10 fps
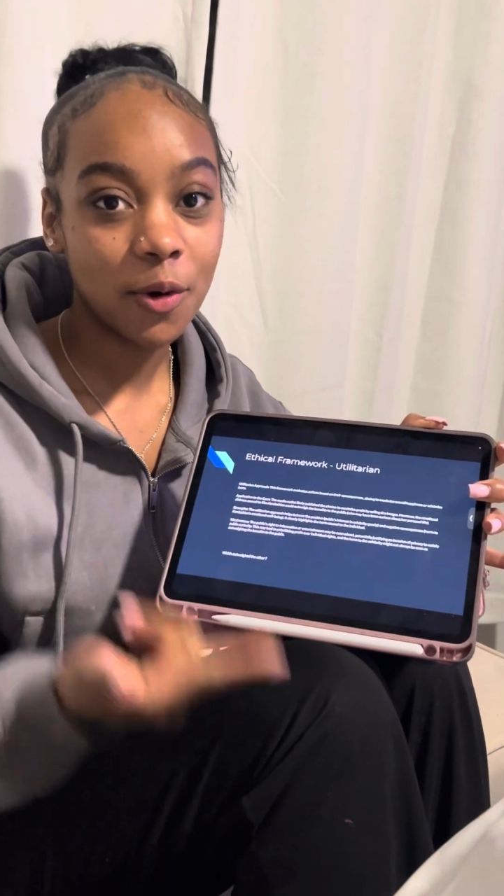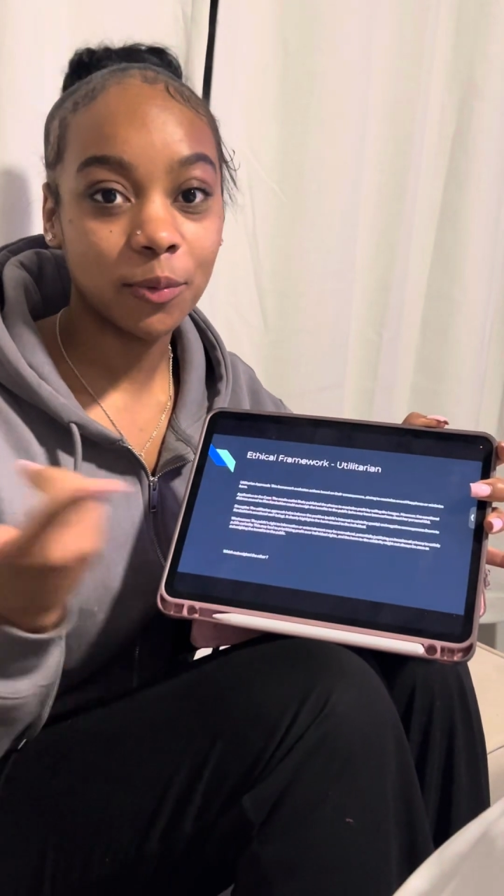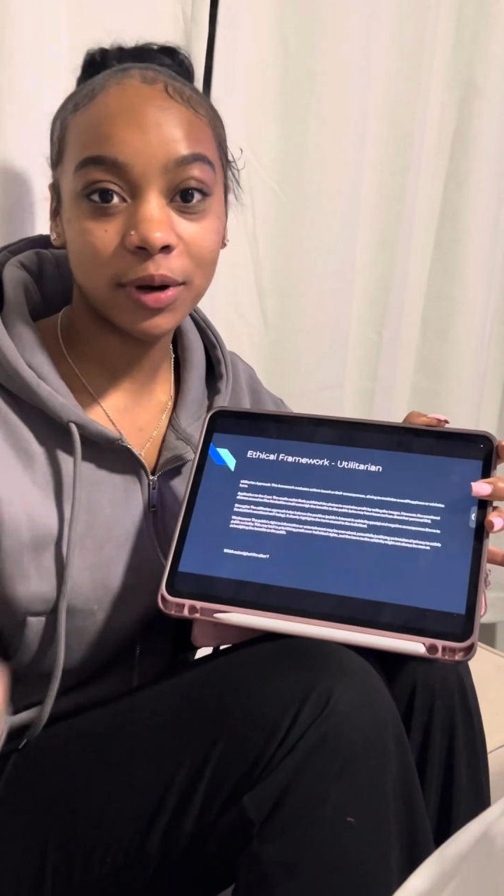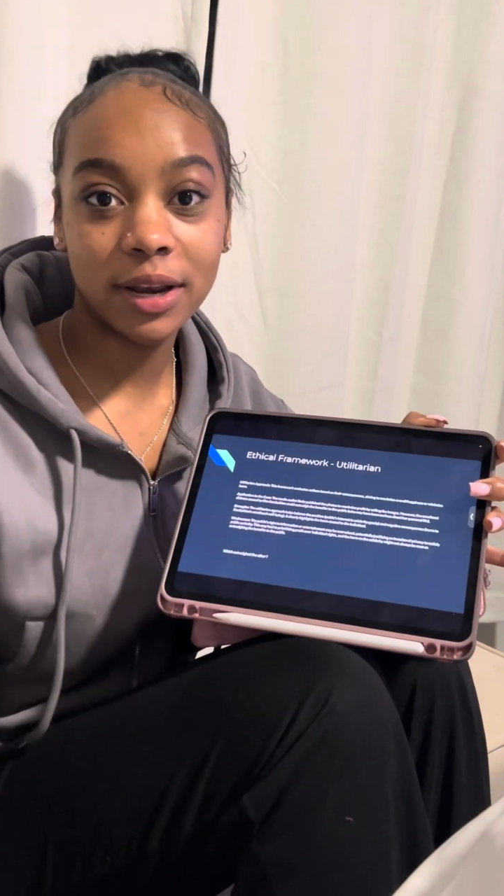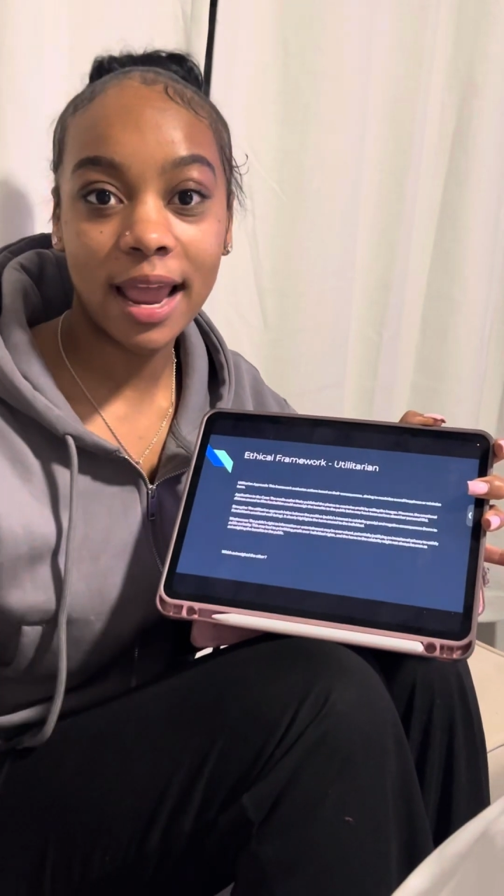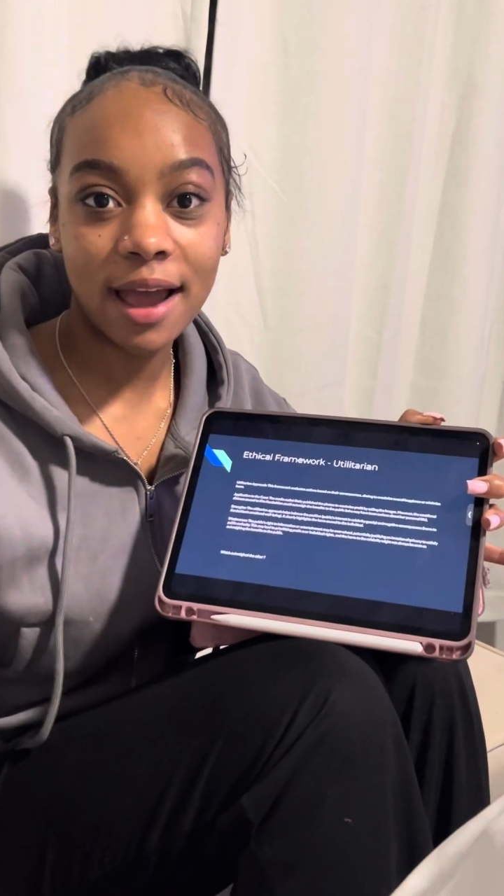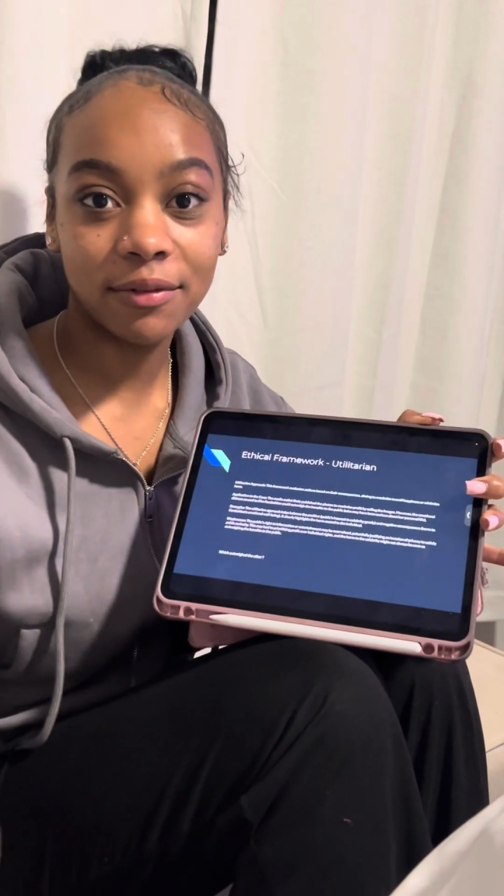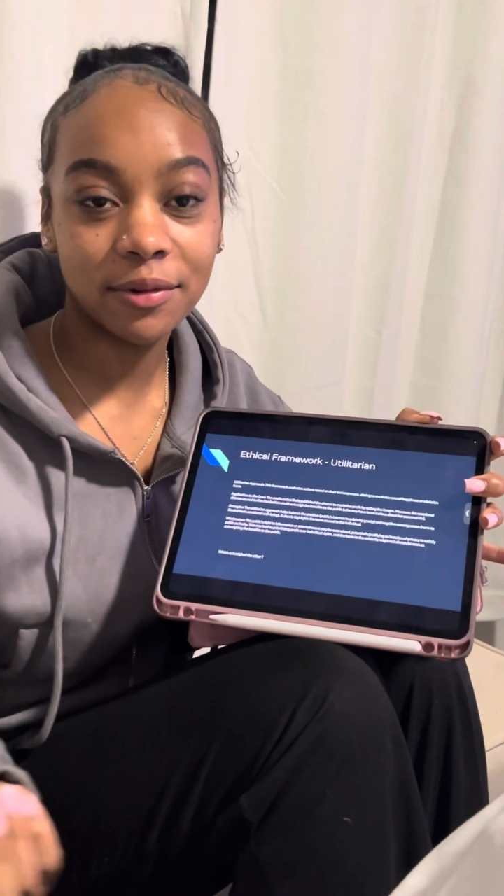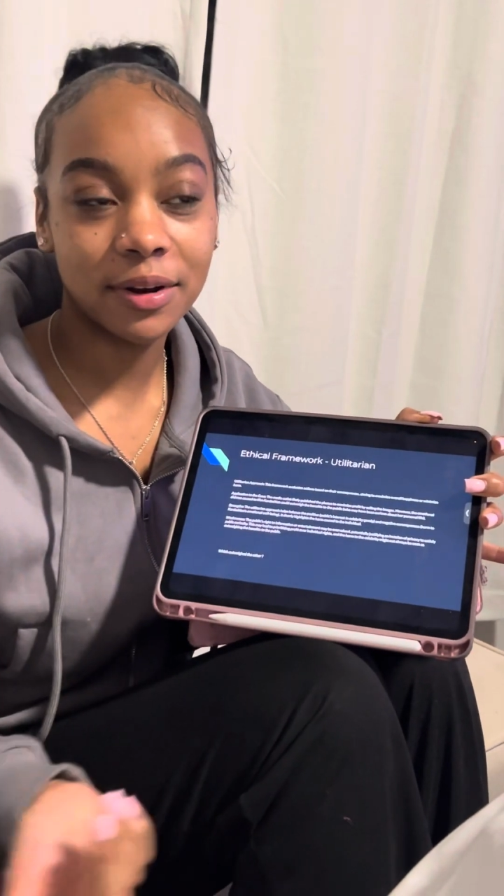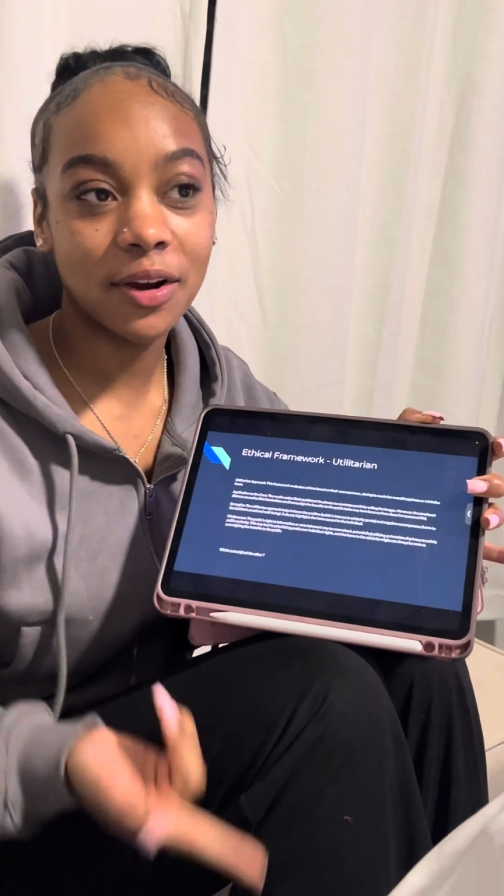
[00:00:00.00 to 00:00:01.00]
What do they have
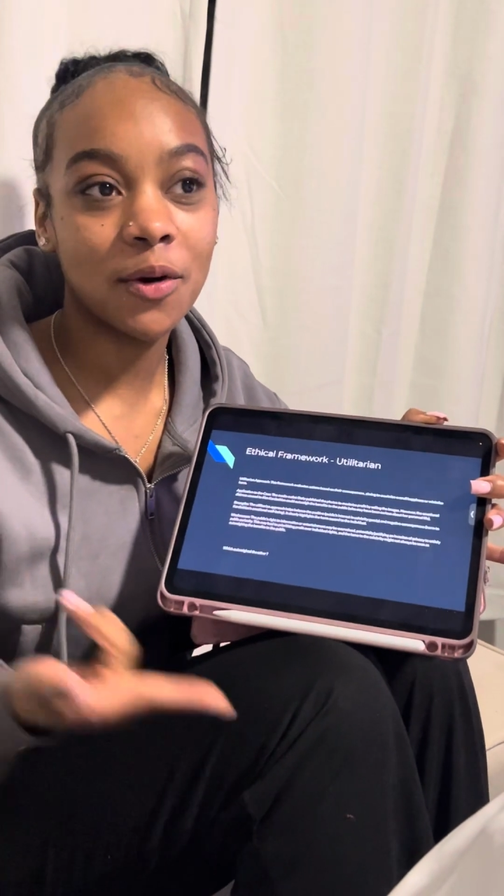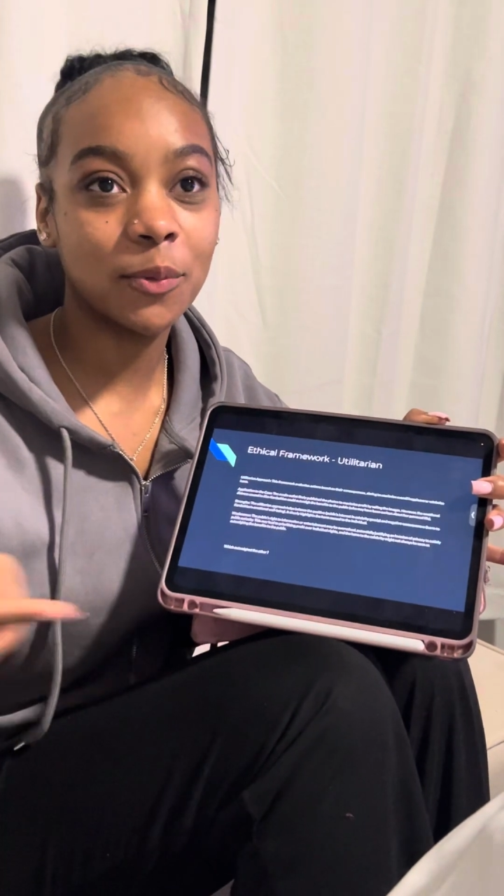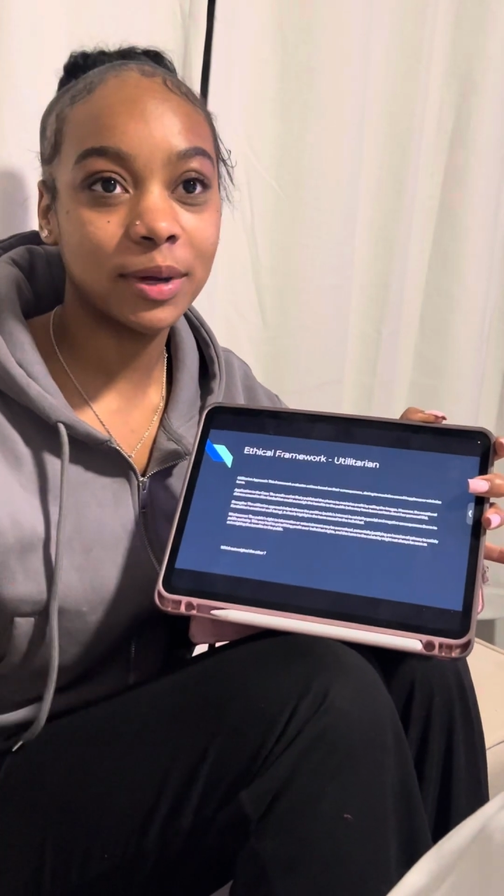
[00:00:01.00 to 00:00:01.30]
going on?